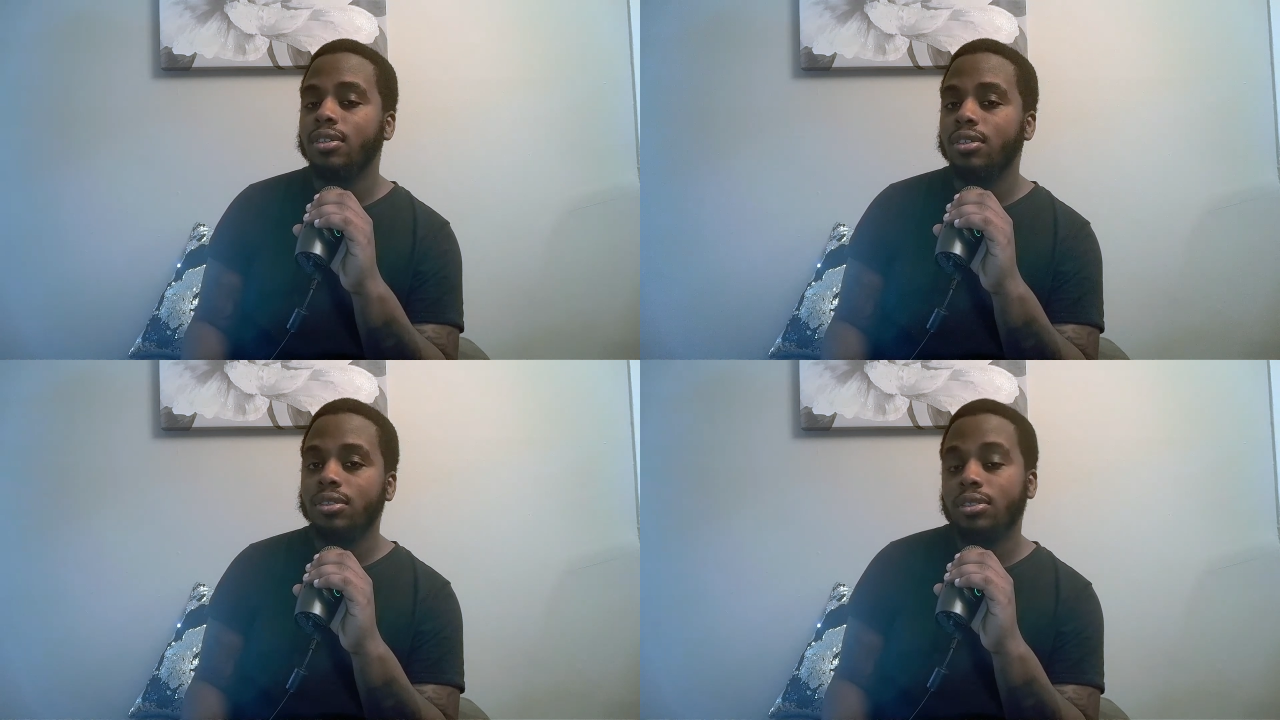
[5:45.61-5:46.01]

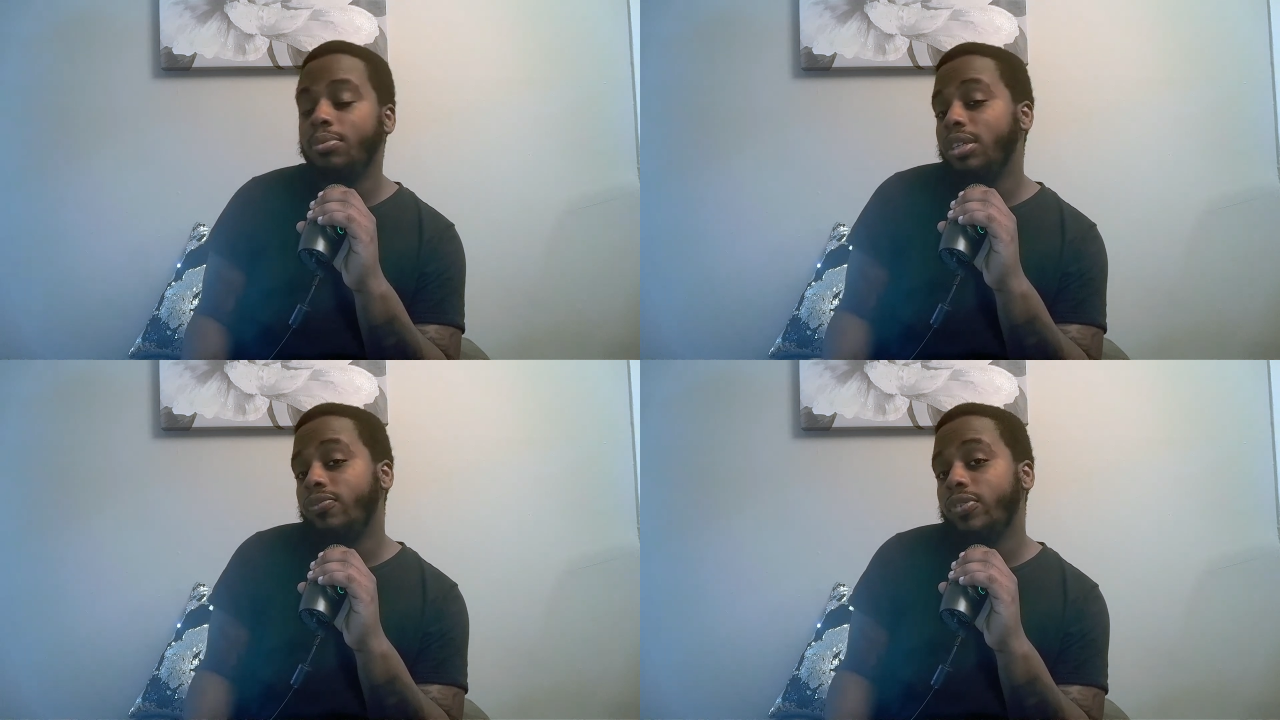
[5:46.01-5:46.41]
To
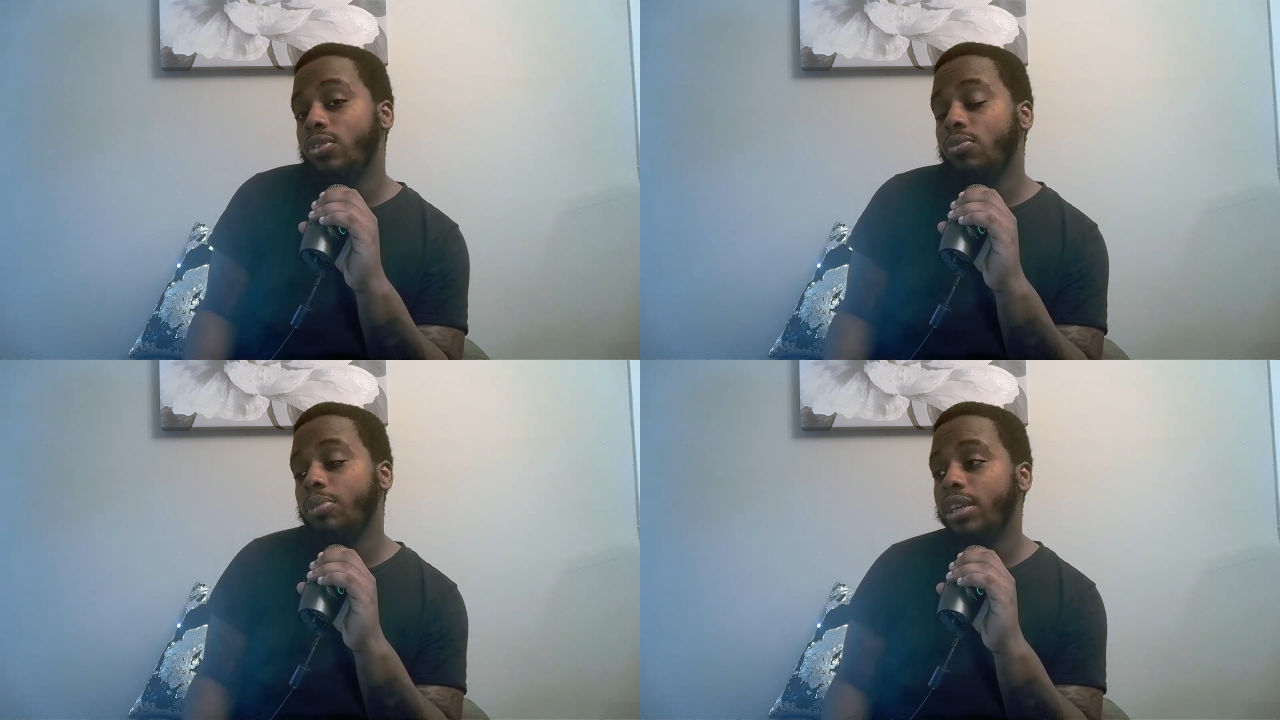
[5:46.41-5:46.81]
me, for
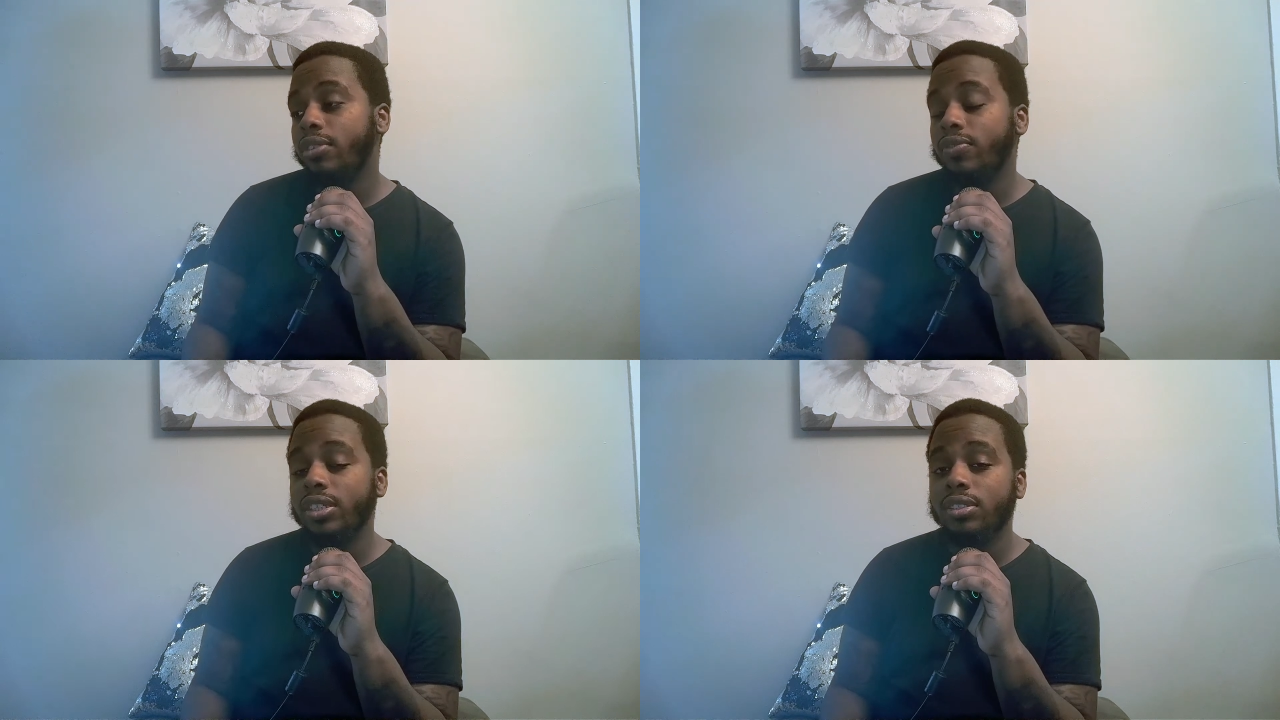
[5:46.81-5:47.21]
no
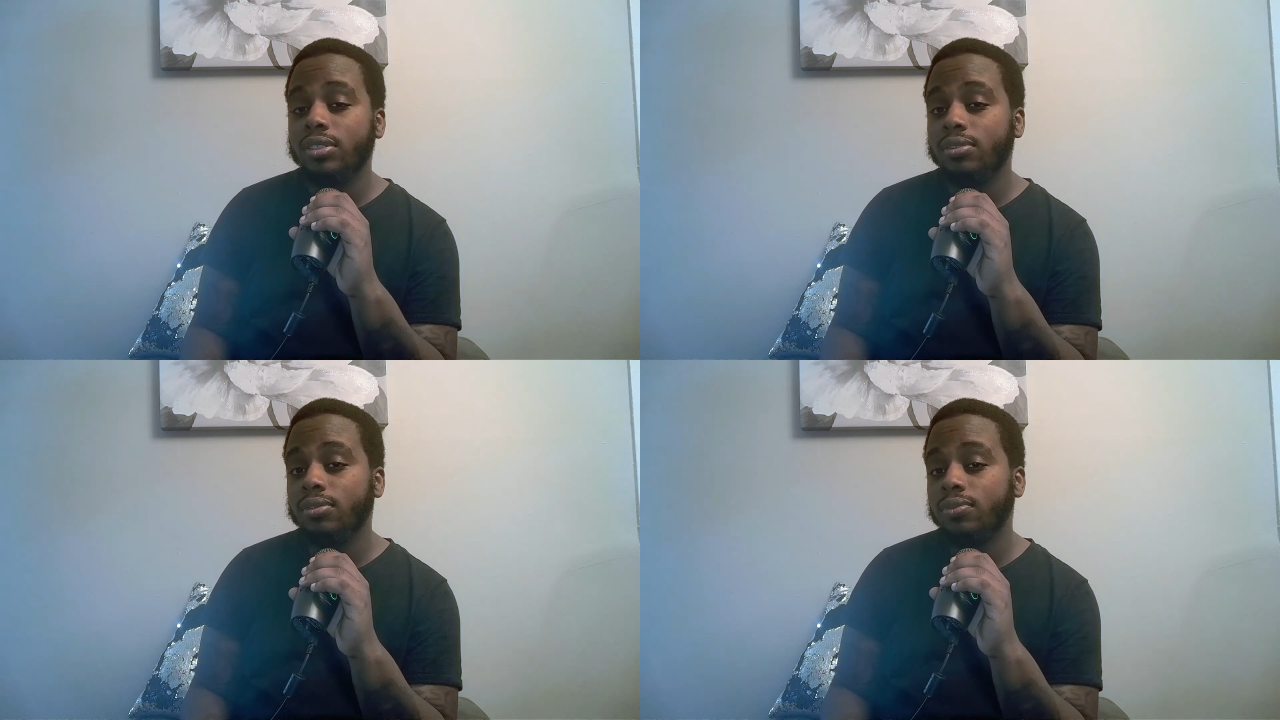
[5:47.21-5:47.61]
apparent reason.
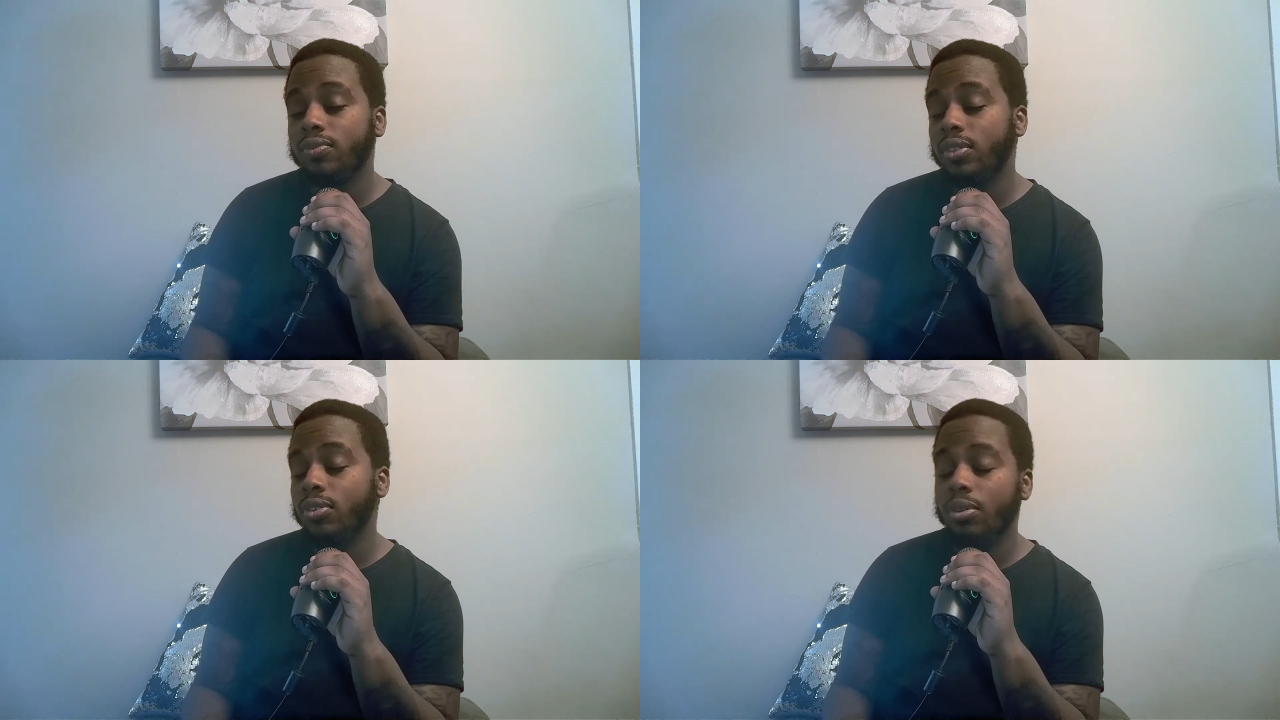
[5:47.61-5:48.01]

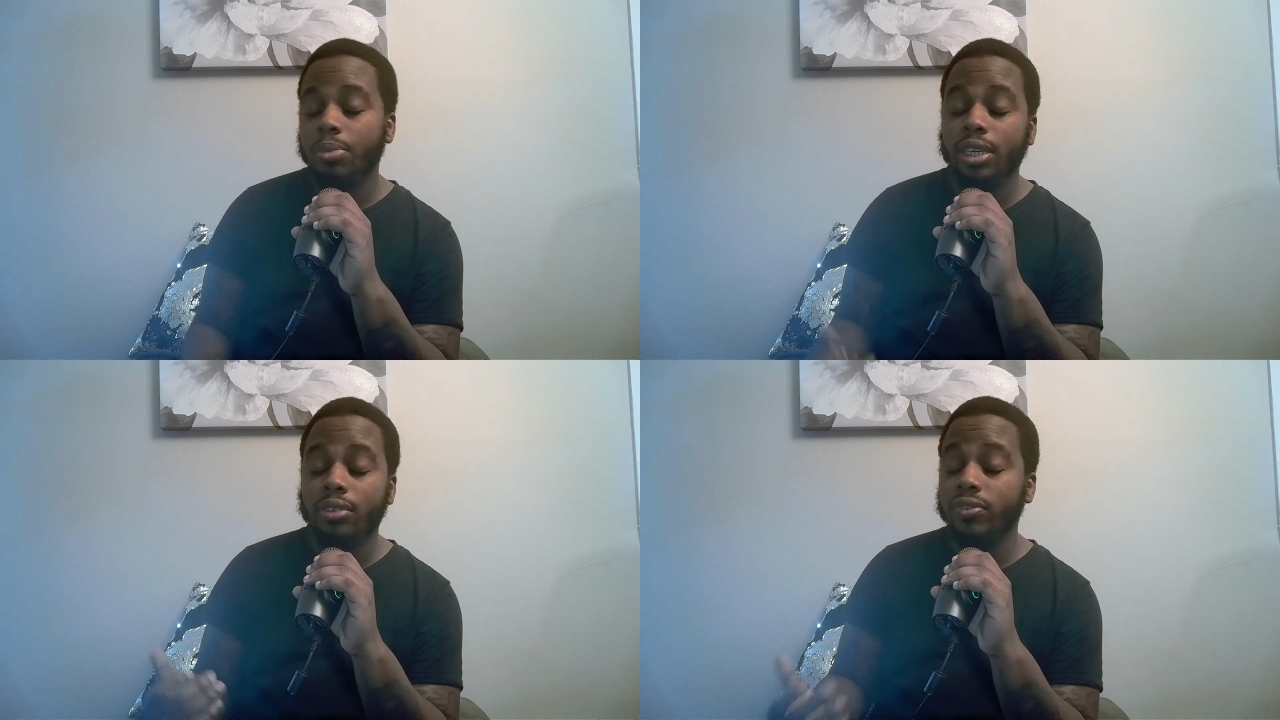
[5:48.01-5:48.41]
For no
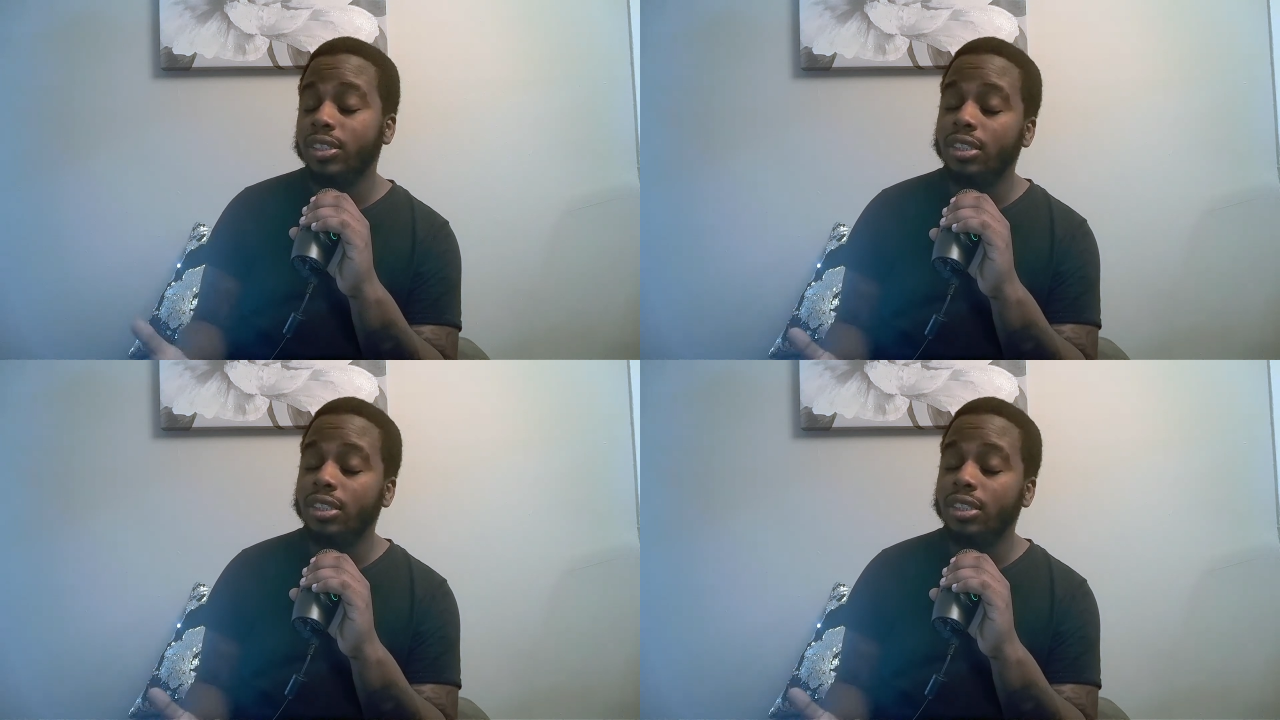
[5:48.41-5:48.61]
apparent reason.